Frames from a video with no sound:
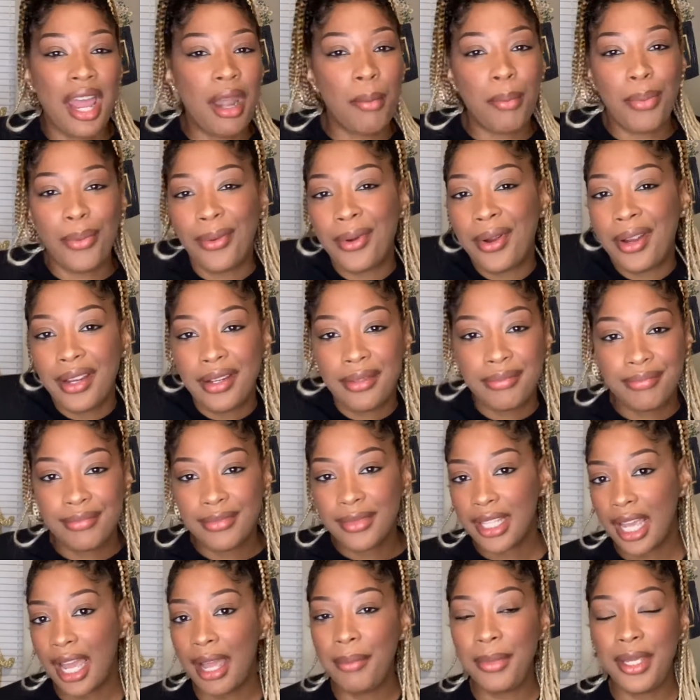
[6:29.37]
boring.
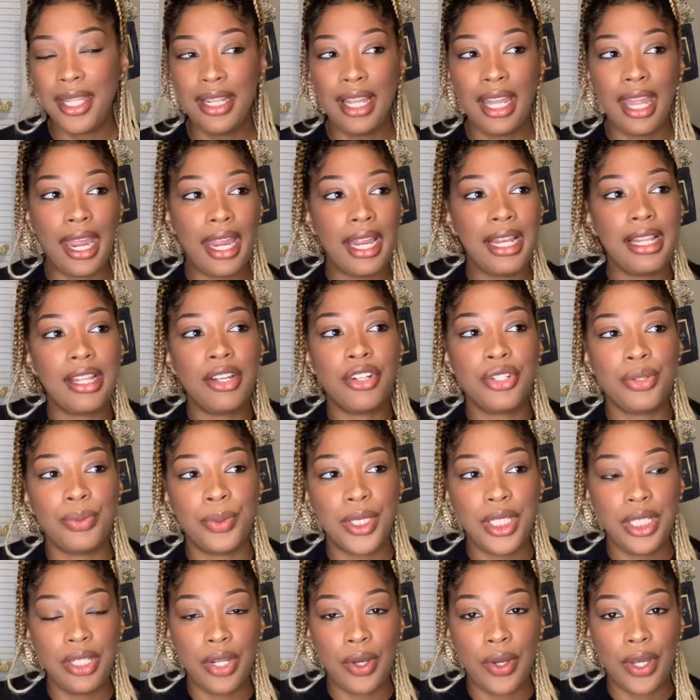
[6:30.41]
I mean, like, there's
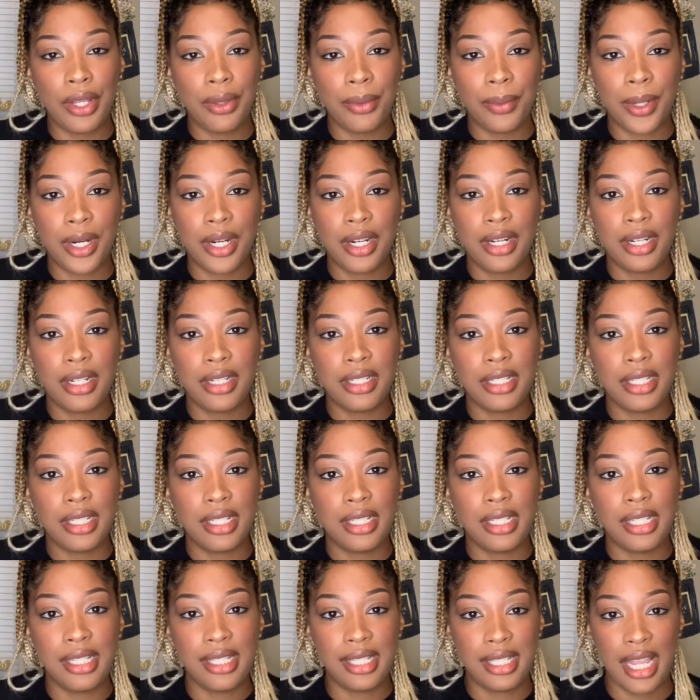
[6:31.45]
really no other words
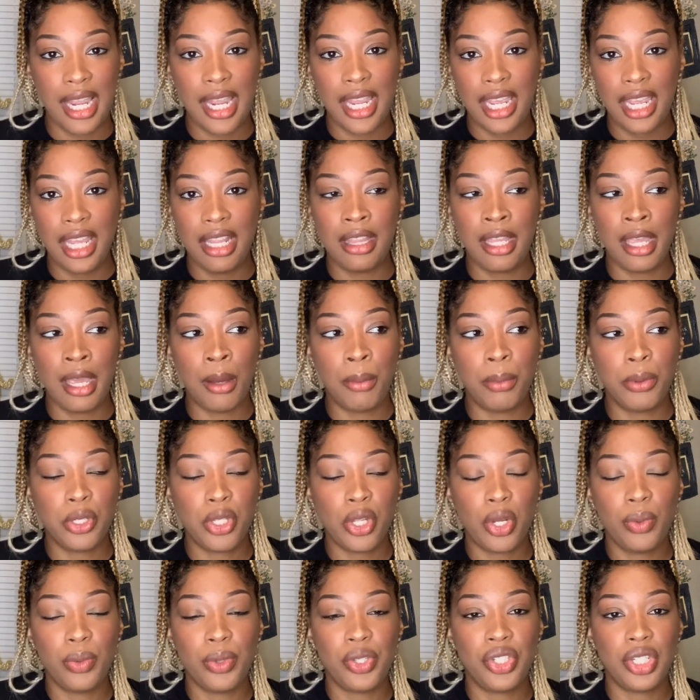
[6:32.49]
to say it. The
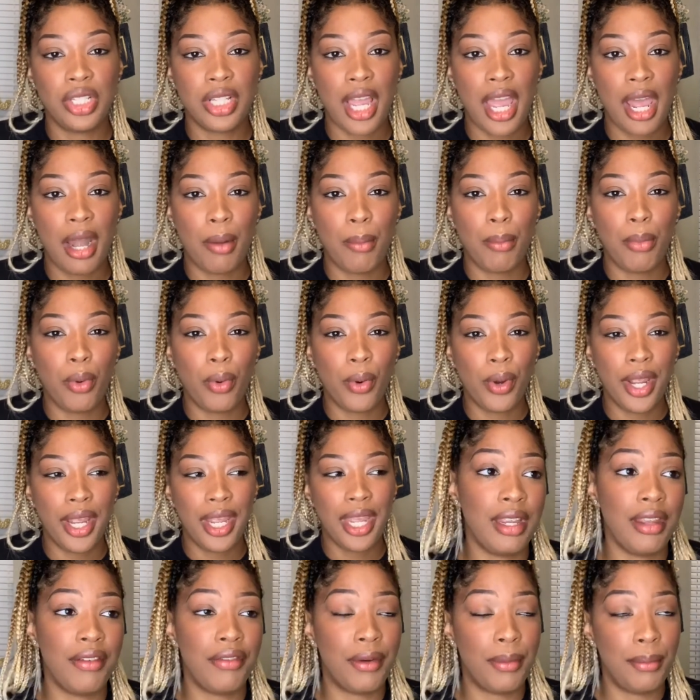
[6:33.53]
episode was just kind of boring.
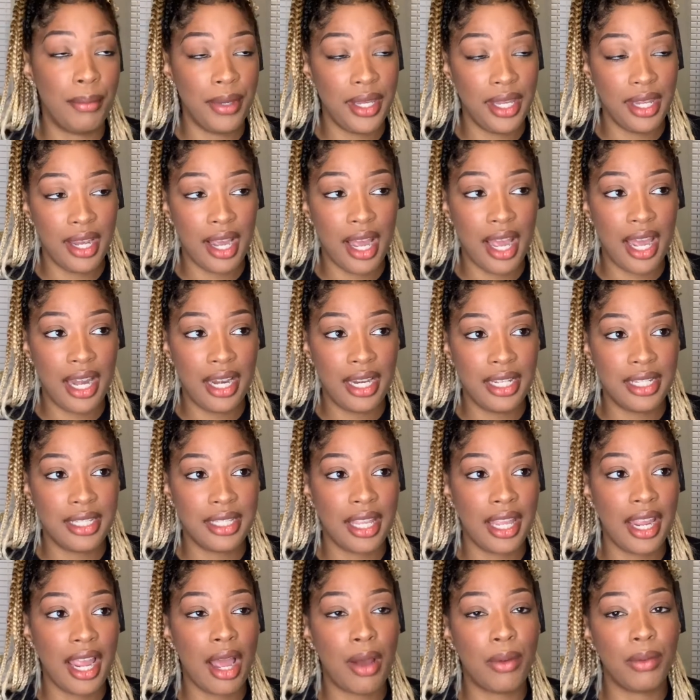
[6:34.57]
If I'm being honest,
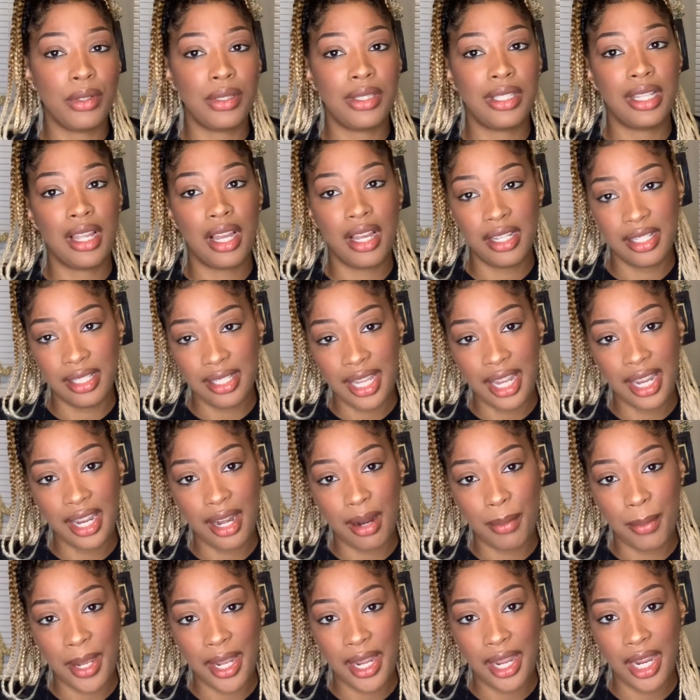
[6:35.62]
like, I was taking out
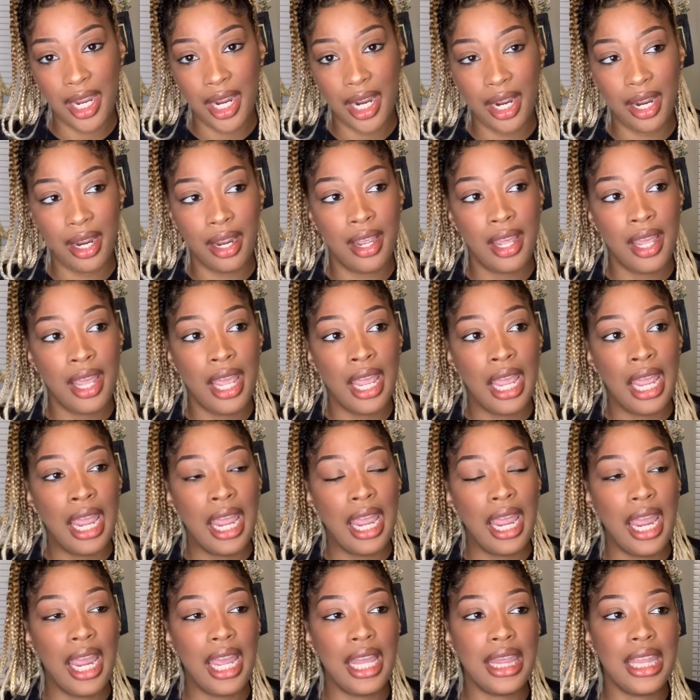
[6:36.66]
my hair
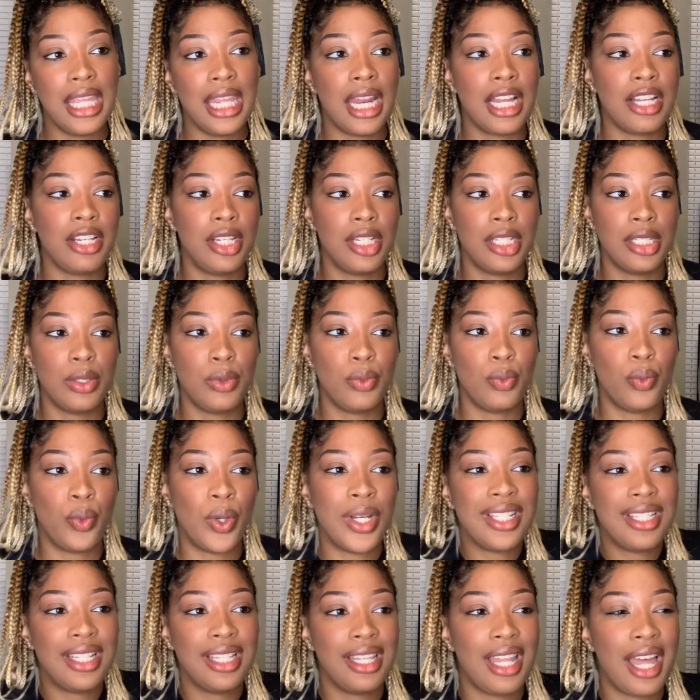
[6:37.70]
and then I just
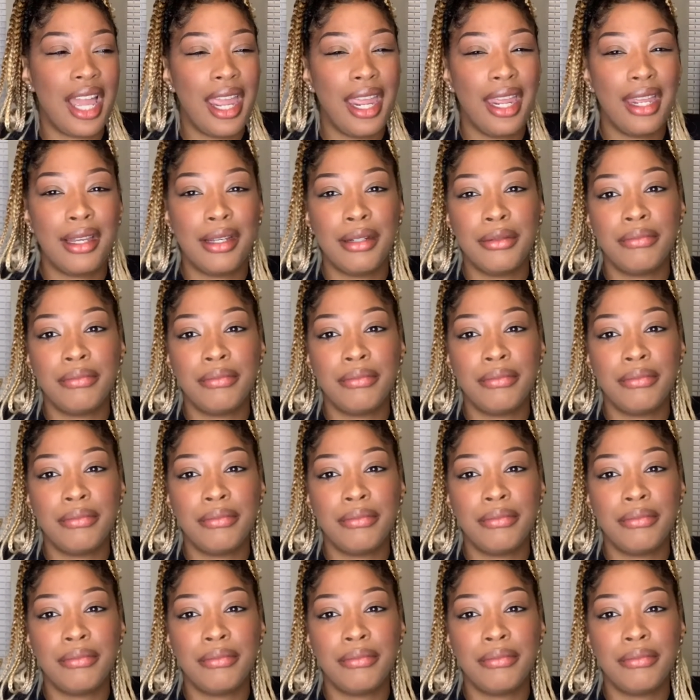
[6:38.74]
wasn't like